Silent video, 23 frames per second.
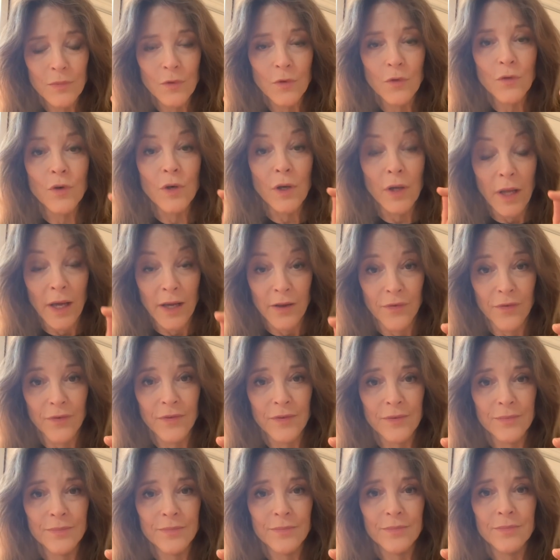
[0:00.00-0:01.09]
for
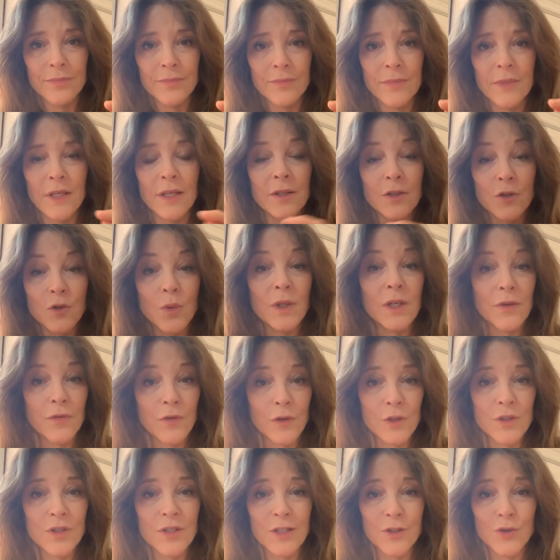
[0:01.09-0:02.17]
life in the
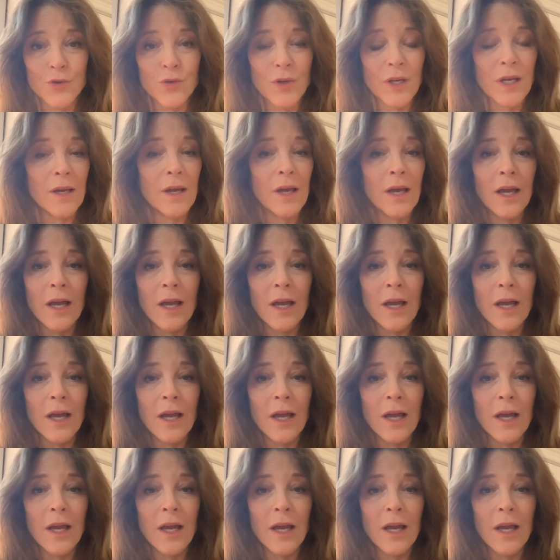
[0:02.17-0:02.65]
21st century.